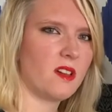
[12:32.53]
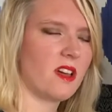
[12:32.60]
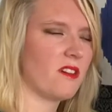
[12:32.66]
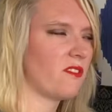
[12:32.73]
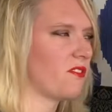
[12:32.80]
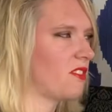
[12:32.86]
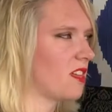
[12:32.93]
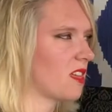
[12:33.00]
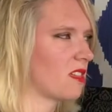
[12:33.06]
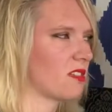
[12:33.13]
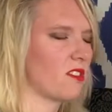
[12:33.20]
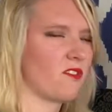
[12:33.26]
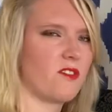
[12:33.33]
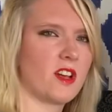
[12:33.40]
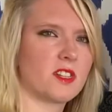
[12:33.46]
of the
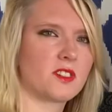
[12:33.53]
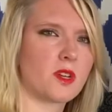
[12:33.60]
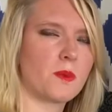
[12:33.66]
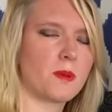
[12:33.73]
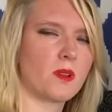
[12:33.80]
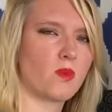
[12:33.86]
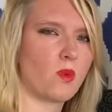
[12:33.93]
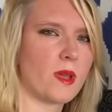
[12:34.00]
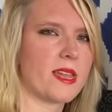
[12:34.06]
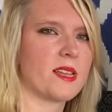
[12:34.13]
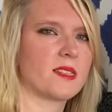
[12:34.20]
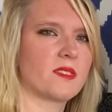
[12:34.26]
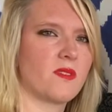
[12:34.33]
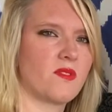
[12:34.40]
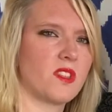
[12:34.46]
first couple of
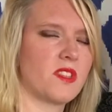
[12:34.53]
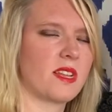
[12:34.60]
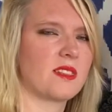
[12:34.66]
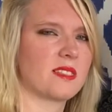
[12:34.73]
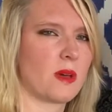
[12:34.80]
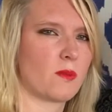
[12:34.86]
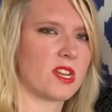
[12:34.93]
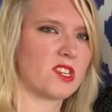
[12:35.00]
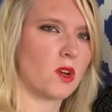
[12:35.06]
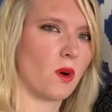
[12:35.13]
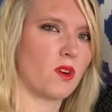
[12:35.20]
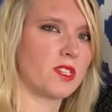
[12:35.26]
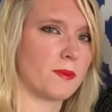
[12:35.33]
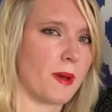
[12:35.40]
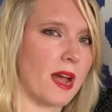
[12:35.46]
weeks of the things that we
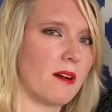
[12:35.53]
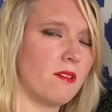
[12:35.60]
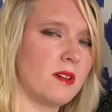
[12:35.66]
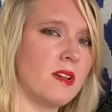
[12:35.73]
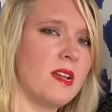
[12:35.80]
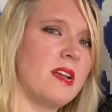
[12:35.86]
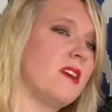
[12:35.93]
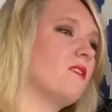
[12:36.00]
talked about.